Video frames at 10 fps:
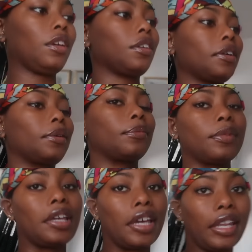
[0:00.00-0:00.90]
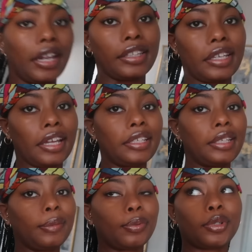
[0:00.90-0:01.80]
So, I think
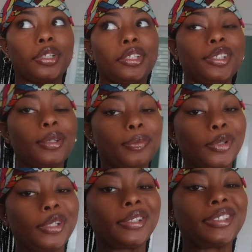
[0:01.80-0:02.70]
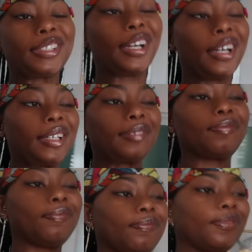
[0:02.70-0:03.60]
also with me having to
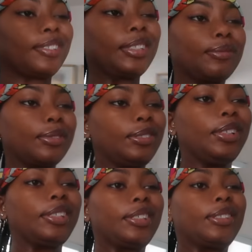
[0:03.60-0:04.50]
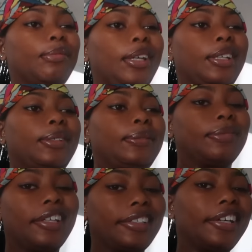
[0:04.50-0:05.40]
go through a lot at such a young
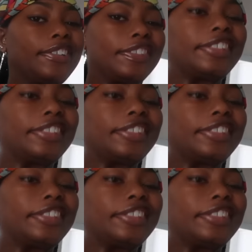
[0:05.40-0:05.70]
age, like